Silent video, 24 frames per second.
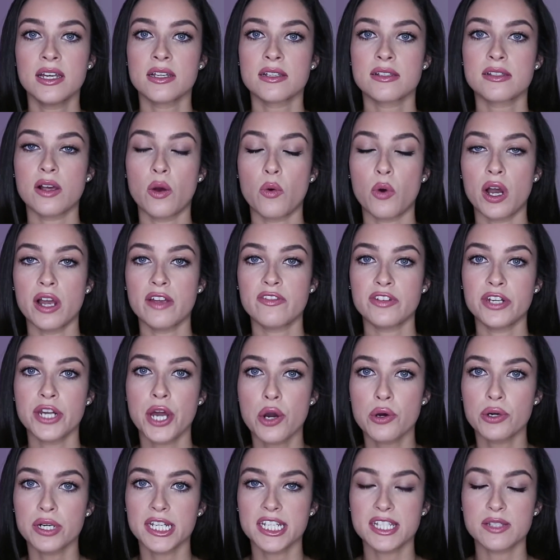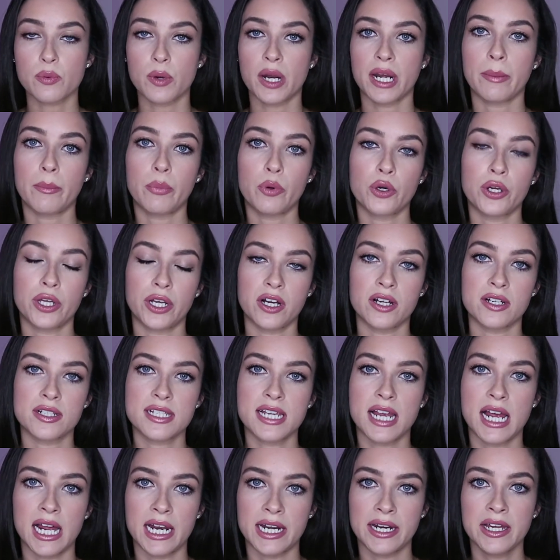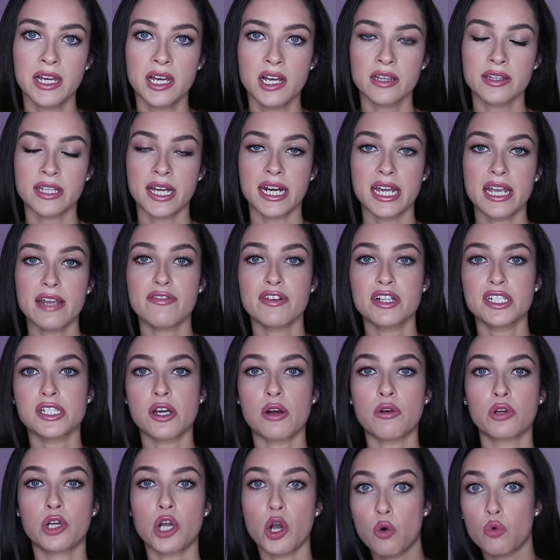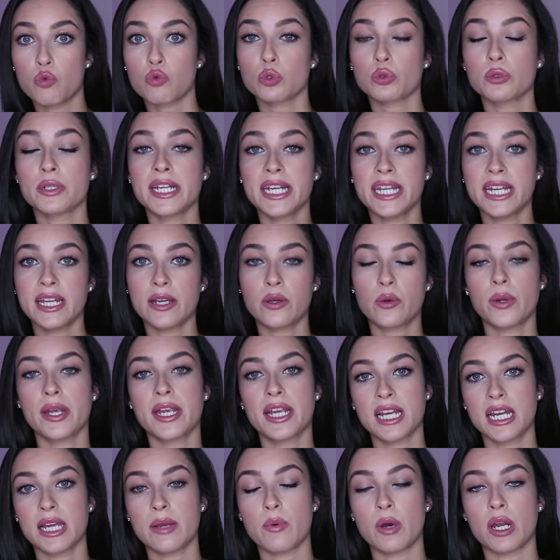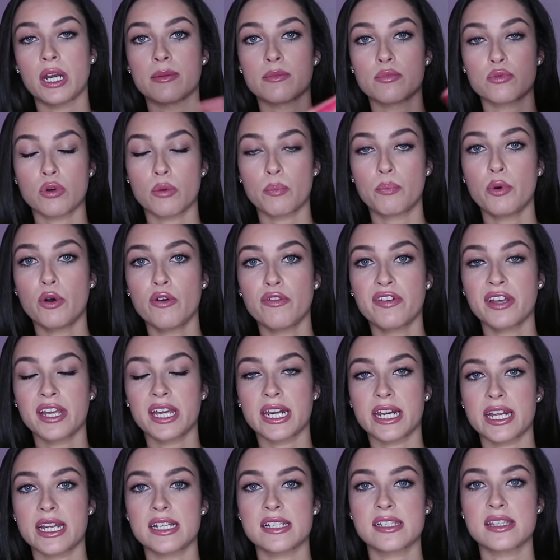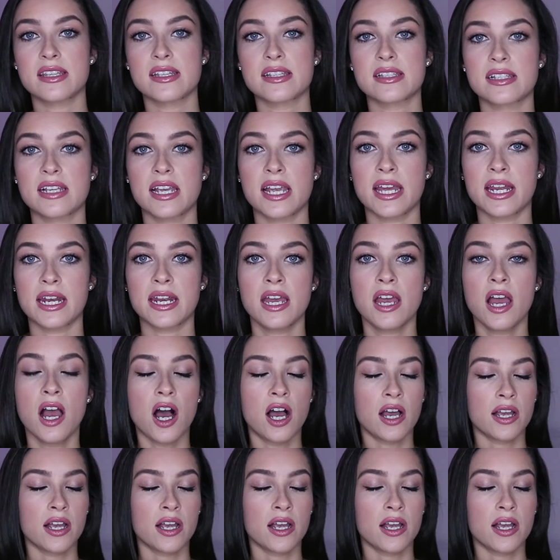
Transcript: So I've noticed when I'm putting on tan that if I don't go really quickly when I'm buffing it into the skin,